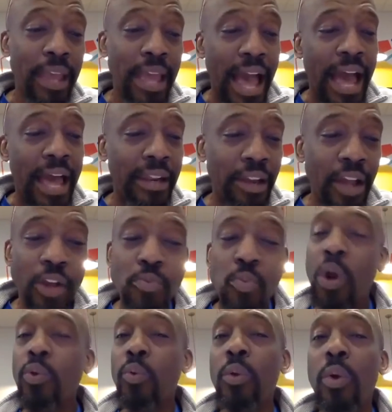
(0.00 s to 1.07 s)
And what
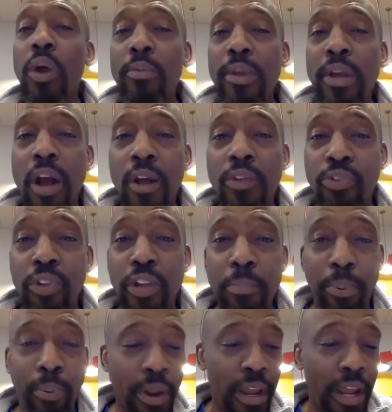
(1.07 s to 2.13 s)
do we want to be constantly
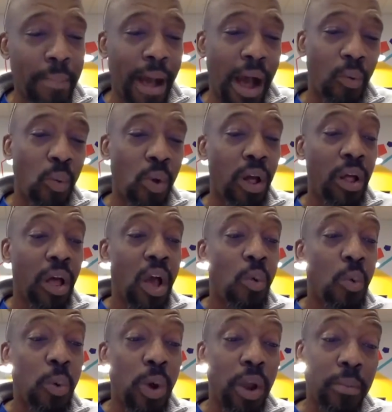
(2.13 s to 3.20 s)
praying about? Well,
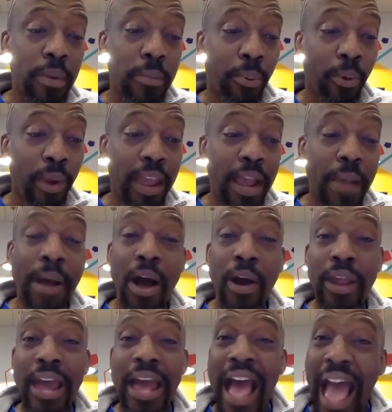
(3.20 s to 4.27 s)
we want to be praying about
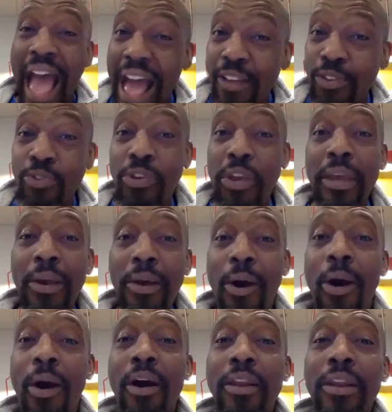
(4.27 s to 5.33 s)
asking
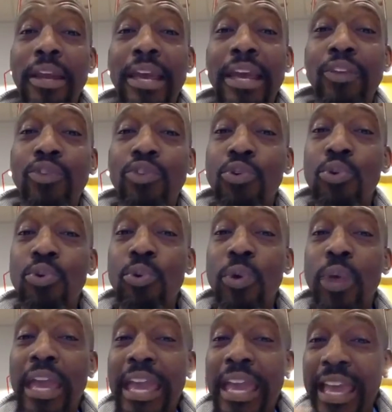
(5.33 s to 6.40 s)
God to,
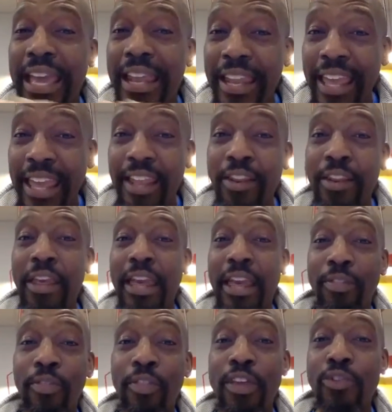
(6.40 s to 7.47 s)

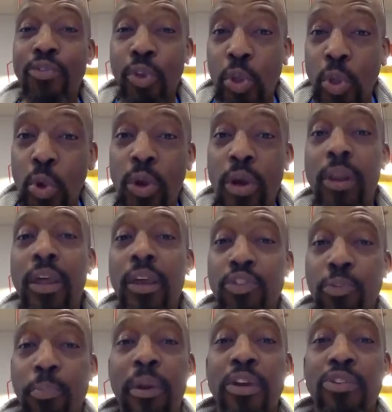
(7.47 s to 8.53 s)
in these local
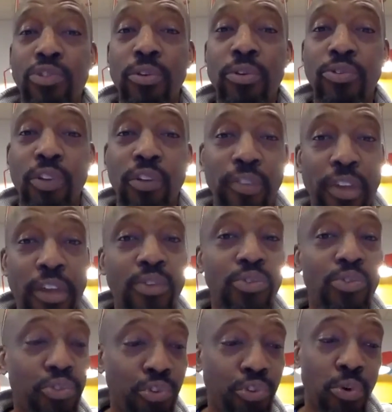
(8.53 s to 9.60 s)
expressions of his
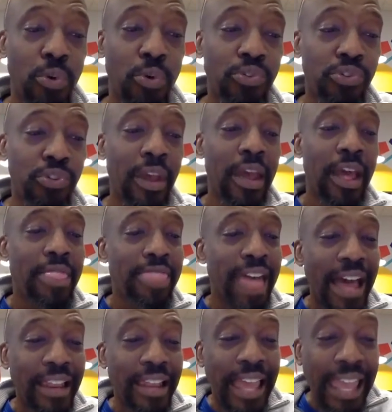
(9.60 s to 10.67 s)
church,
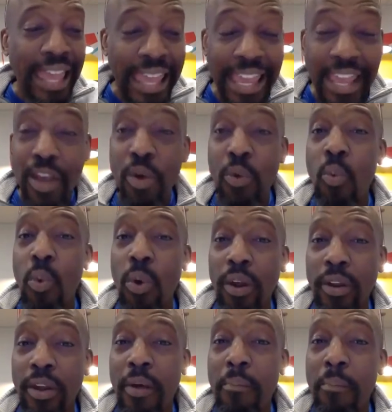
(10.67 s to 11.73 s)
that he
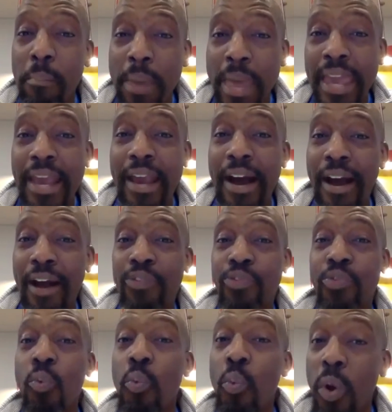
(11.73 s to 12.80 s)
would make us
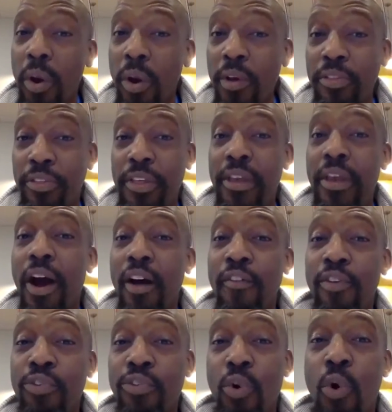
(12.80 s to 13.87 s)
worthy of
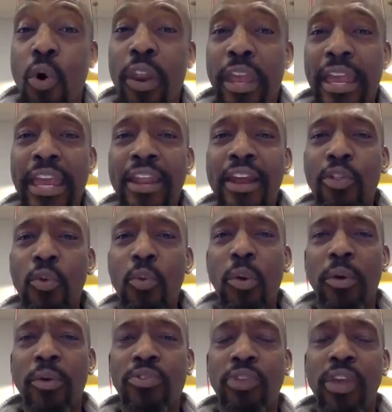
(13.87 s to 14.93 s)
his calling. In other
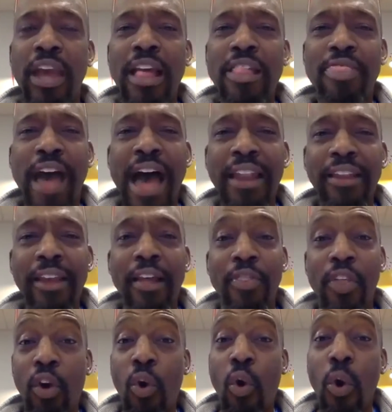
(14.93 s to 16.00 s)
words, that the
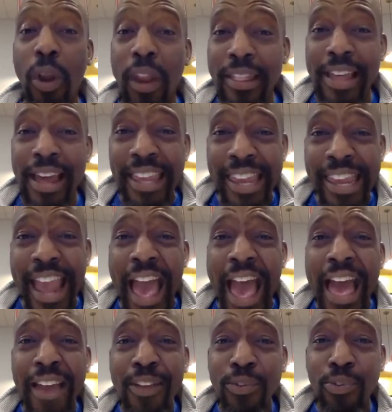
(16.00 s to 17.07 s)
calling that he
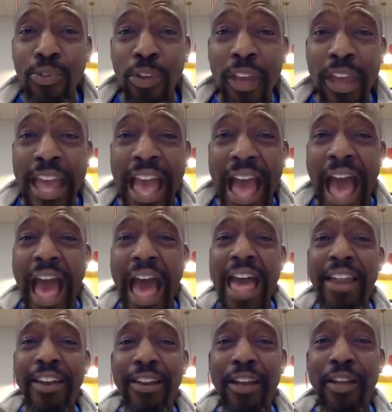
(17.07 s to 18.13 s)
has
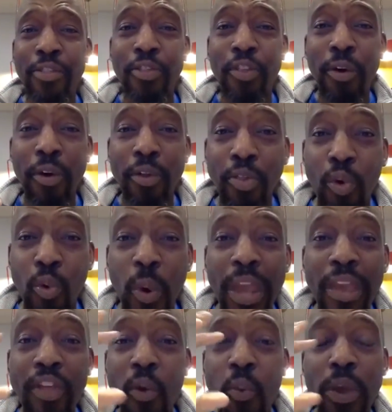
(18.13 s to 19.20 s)
and the way
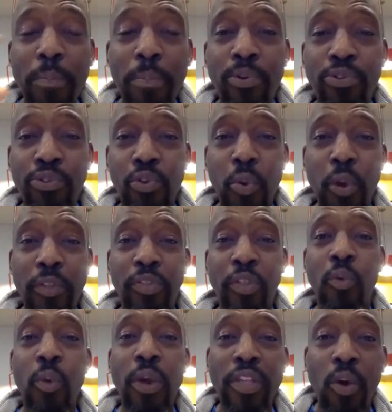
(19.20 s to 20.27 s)
that we pursue it, the
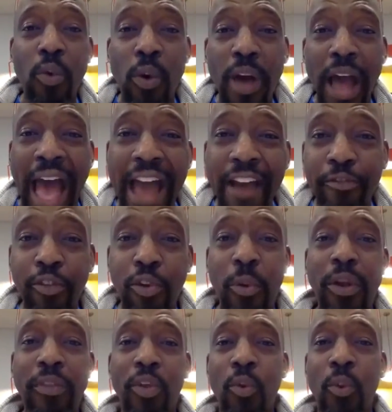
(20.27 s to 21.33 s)
way that we're after
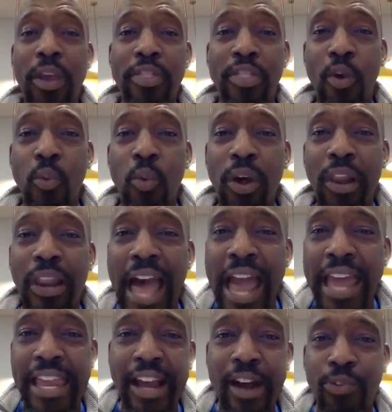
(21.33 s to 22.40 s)
it, the way that we're
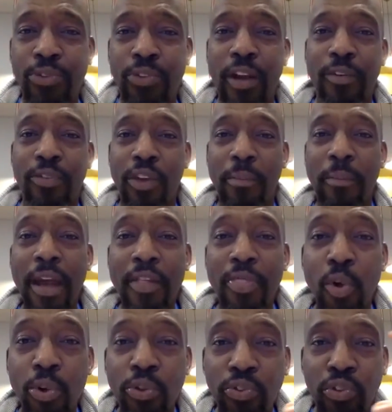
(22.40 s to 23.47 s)
lining ourselves up,
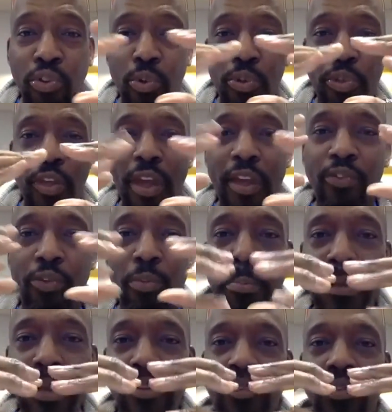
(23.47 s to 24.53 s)
those two things
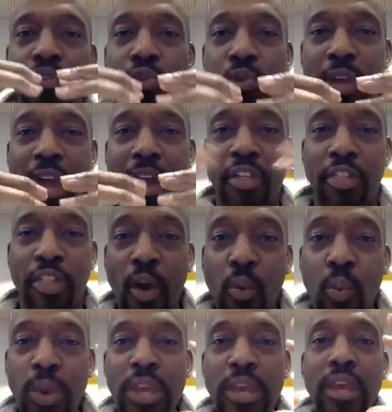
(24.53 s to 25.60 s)
meet together, that
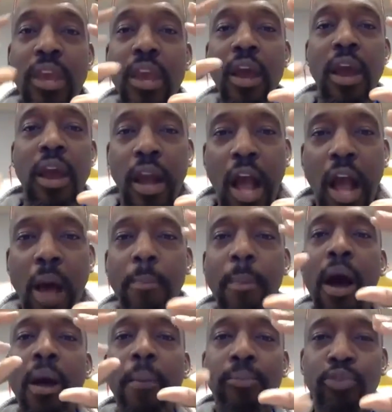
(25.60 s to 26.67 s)
we come
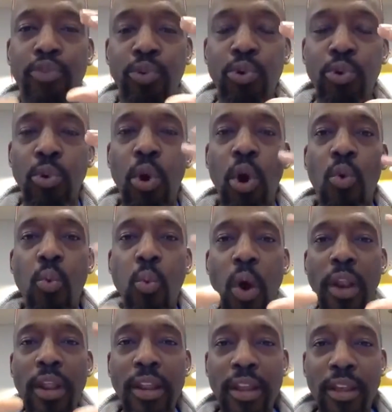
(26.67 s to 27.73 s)
up to what
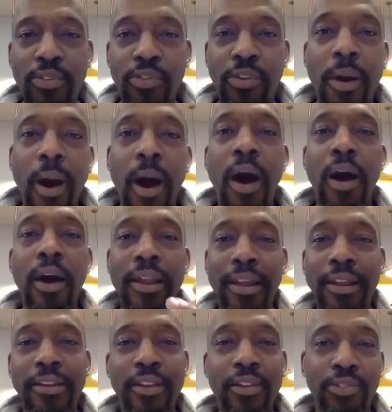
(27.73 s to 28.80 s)
it is God
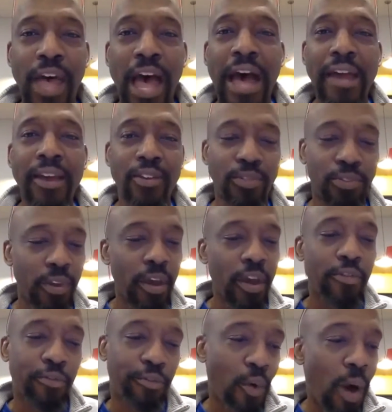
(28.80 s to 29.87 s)
desires
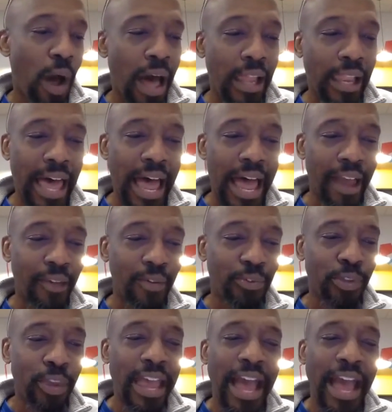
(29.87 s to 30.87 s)
for our lives.